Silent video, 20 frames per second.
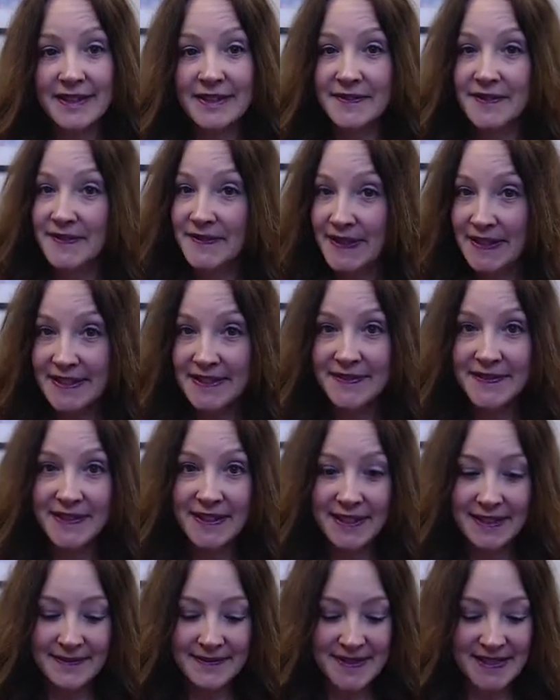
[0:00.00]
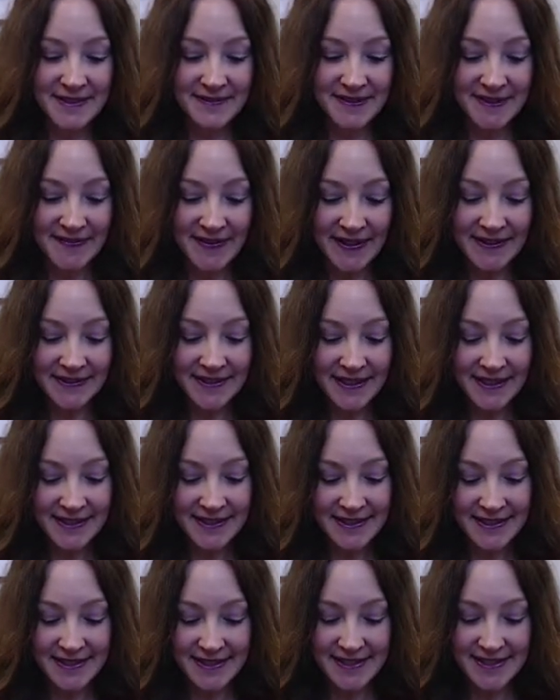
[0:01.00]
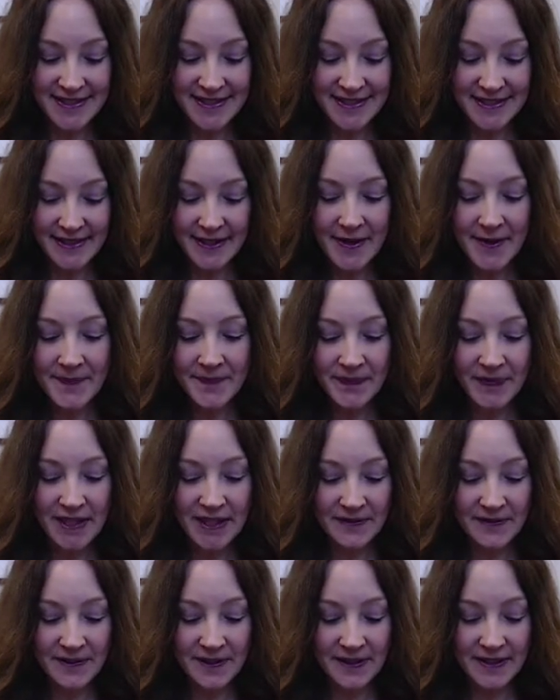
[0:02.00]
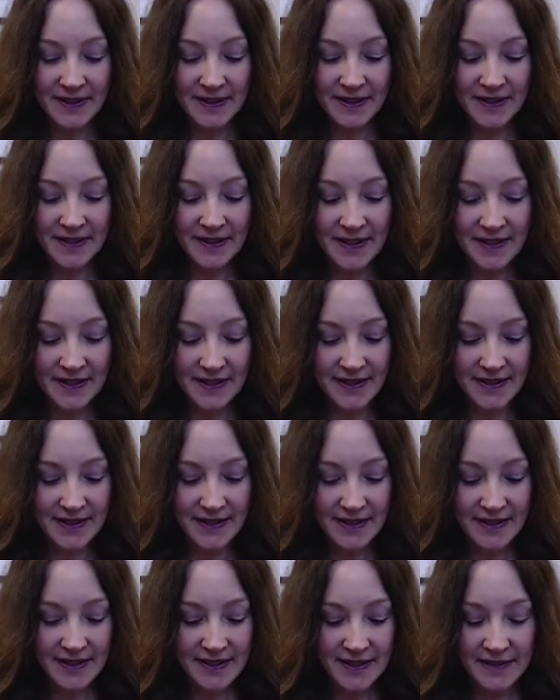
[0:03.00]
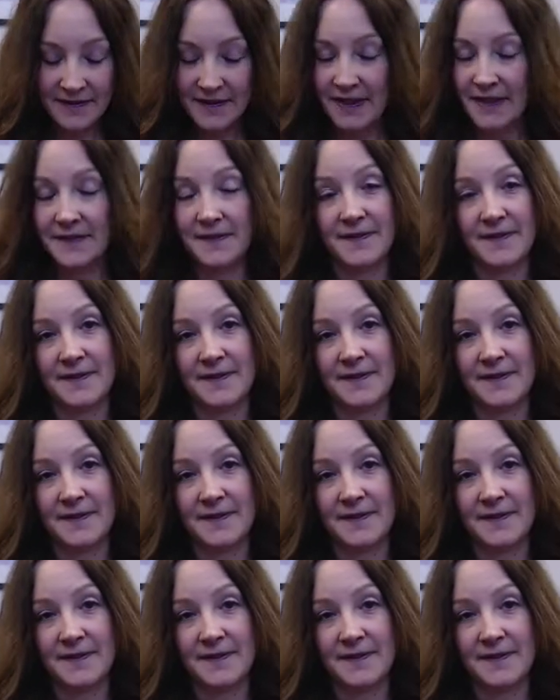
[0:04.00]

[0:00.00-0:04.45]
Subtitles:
of effective claims that we've outlined to see if if